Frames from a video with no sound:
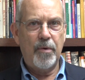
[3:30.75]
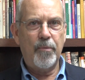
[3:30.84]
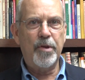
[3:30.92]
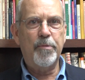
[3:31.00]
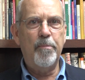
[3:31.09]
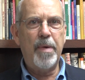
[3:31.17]

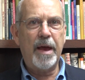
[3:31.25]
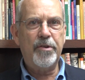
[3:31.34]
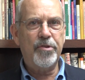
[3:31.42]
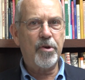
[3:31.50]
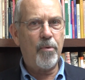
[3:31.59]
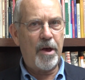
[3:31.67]
Which
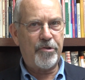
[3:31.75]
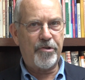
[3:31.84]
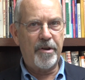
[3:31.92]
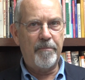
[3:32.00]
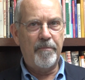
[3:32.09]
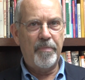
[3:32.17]
begs the
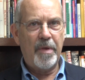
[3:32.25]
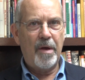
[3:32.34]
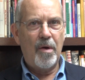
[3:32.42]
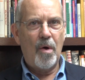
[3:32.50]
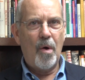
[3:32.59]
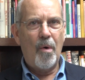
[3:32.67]
question
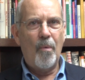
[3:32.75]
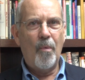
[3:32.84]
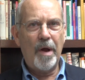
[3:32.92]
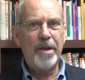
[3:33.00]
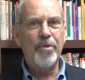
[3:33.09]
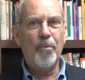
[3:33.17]

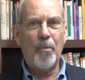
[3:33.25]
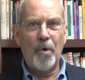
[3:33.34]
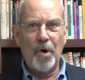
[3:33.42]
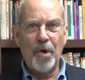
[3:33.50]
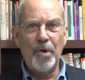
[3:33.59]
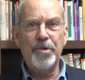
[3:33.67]
what in the
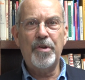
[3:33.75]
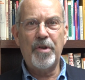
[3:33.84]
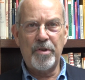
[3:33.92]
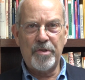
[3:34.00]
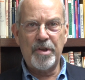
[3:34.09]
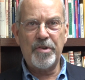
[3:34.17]
world
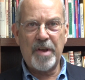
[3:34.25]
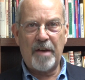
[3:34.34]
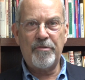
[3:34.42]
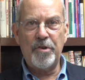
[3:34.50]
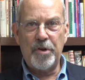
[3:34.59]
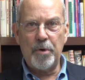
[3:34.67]
does this
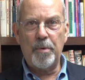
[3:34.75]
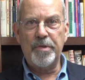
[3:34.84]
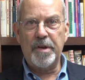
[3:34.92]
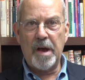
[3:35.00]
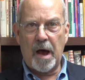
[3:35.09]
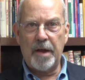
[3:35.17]
have to do
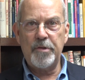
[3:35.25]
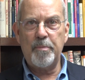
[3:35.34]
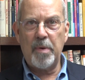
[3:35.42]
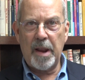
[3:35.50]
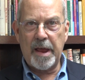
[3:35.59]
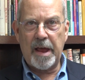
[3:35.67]
with God's
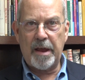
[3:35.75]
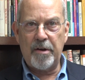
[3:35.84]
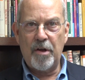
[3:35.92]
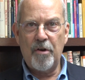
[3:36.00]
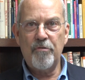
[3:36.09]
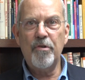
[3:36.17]

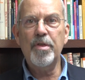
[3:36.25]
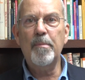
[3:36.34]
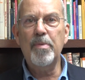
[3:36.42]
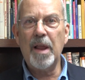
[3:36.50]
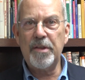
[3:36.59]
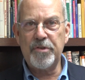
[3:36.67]
plan for the
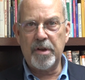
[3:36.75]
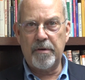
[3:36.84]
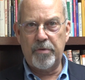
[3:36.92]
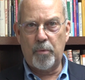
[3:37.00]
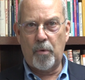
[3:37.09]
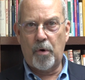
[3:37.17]
blessing
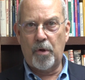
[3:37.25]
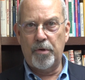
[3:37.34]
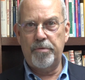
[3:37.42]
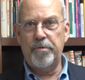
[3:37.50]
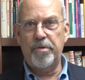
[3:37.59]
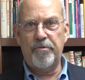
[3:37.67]
of the
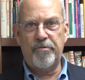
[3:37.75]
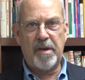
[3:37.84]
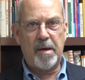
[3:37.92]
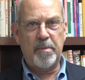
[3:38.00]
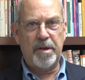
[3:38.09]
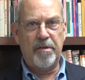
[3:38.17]
world through the
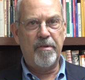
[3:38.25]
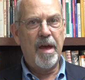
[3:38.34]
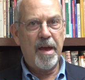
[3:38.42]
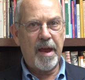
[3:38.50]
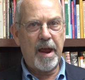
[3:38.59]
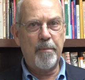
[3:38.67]
family of
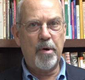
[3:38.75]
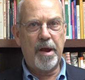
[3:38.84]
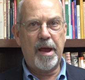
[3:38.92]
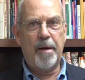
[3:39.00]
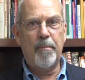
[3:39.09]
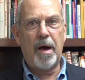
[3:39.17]

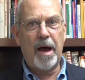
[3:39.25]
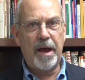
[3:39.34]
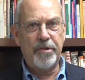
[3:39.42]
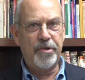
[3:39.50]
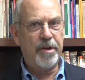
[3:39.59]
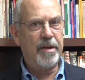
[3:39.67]
Abraham,
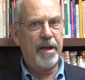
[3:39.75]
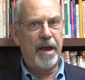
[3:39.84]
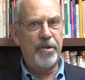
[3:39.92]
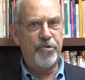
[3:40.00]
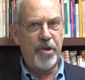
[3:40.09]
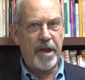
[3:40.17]
Isaac,
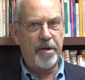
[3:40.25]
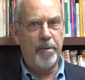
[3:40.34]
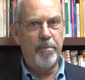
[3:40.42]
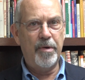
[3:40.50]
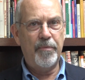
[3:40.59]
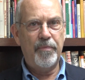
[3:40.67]
and
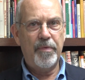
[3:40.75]
Jacob?